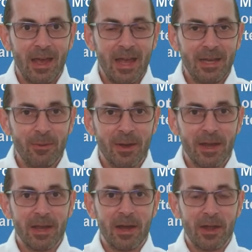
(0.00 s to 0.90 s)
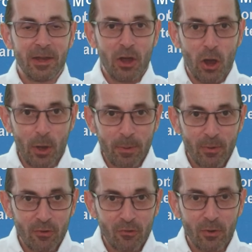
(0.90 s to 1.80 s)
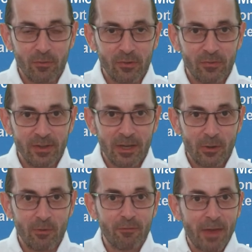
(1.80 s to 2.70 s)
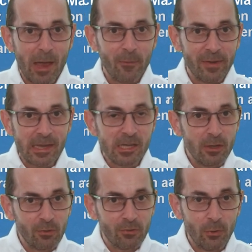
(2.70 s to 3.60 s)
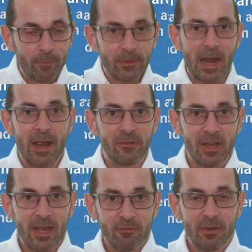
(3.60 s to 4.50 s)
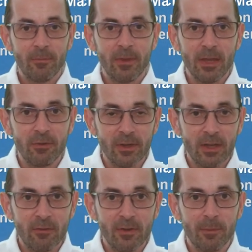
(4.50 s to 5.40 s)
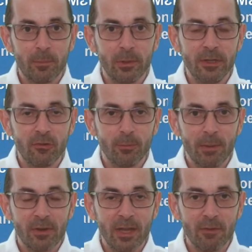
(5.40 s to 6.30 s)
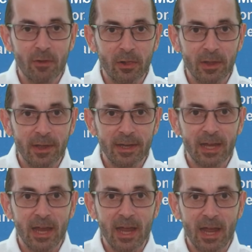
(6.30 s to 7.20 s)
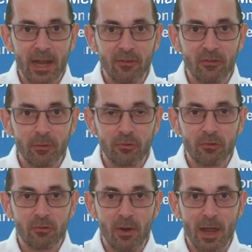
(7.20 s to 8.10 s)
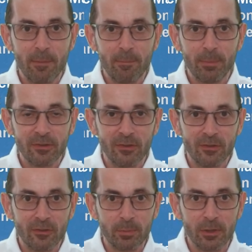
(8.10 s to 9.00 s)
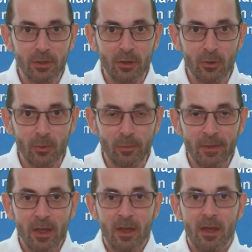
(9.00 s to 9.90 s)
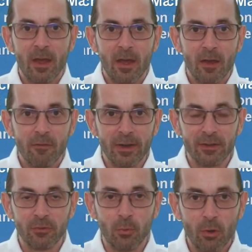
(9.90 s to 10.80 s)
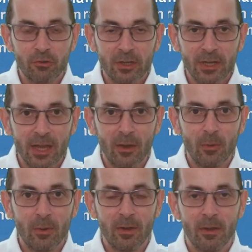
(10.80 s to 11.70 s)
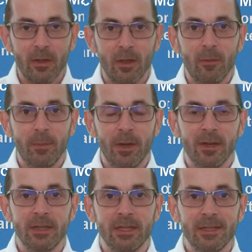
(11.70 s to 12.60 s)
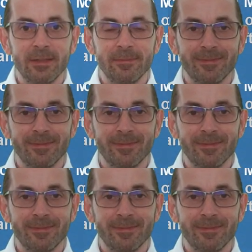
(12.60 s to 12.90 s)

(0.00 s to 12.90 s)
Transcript: Anyway, I hope you enjoyed this video, found it useful as ever. If you did, then please remember to hit the like and subscribe buttons below. Thanks for watching now. Bye.